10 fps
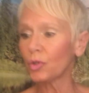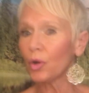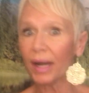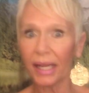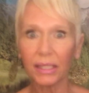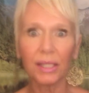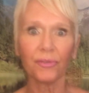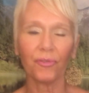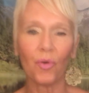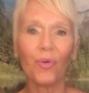
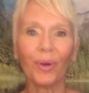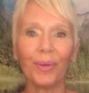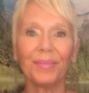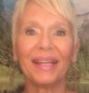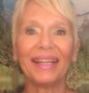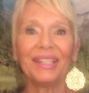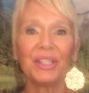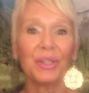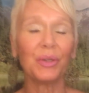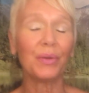transformed
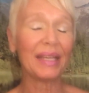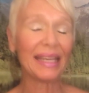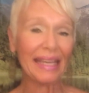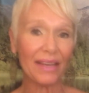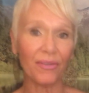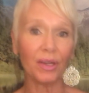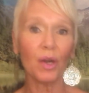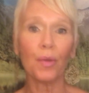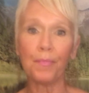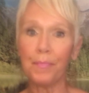into
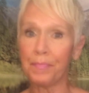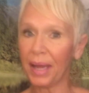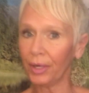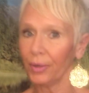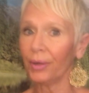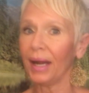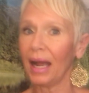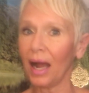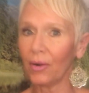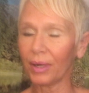even better
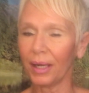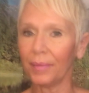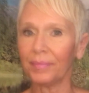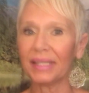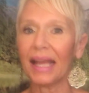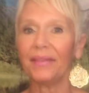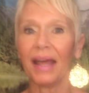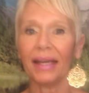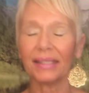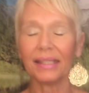outcomes.
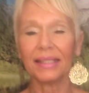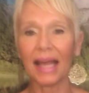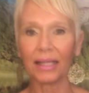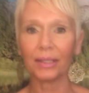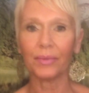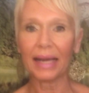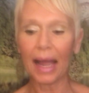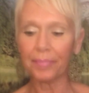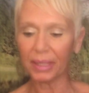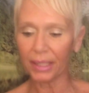And that is exactly what
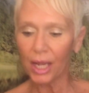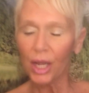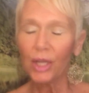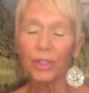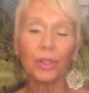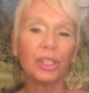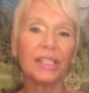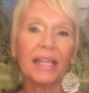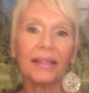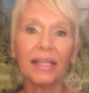happened. So
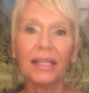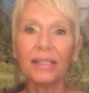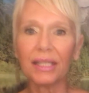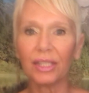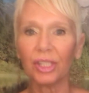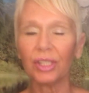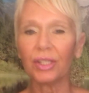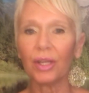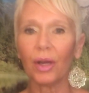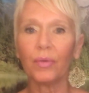she set the
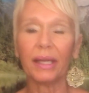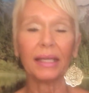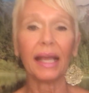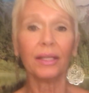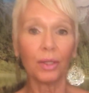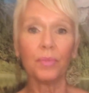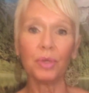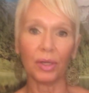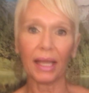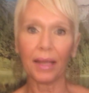intention to go in and
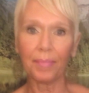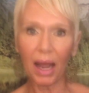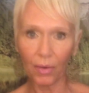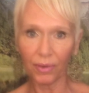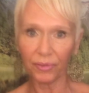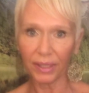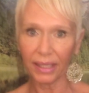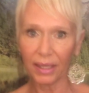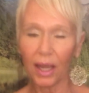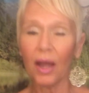communicate
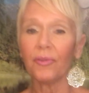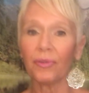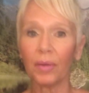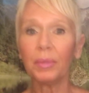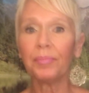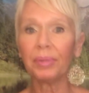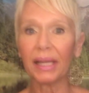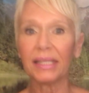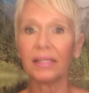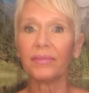powerfully from a
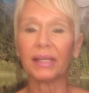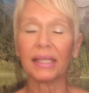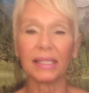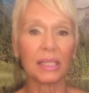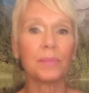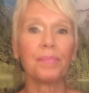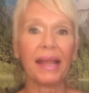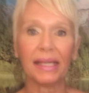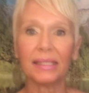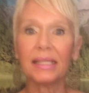place of an
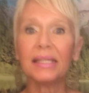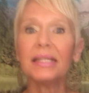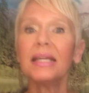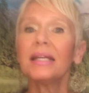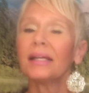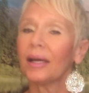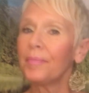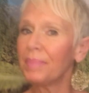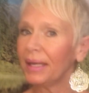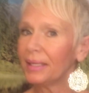expanded,
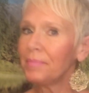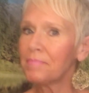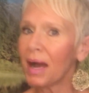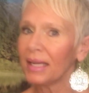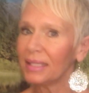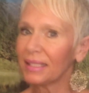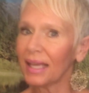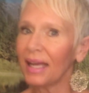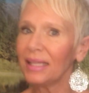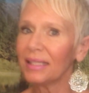abundant
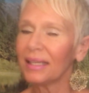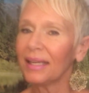mindset,